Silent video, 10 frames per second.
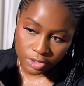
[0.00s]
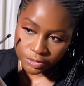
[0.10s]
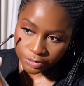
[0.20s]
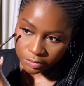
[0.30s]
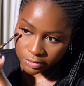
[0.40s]
to
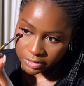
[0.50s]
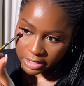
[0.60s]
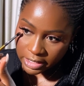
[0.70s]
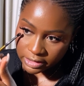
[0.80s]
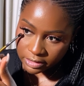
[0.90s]
throw
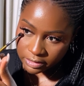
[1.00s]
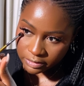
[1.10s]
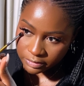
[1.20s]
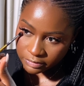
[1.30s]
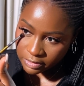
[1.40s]
that
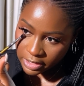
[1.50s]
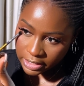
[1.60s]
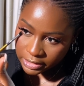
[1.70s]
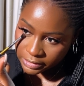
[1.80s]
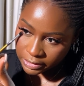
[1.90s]

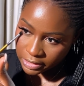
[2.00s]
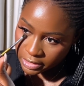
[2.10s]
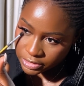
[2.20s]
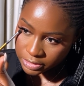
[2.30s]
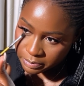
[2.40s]
right in
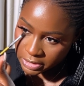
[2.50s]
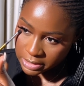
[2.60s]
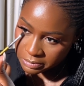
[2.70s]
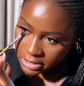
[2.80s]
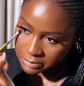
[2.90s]
there. Just
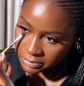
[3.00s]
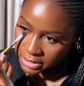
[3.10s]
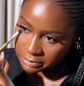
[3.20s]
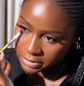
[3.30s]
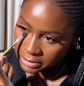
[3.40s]
blend, blend,
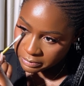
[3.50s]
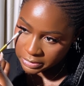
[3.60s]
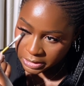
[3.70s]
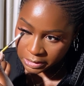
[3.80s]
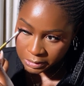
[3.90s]
blend, blend,
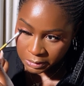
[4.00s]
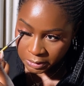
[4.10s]
blend.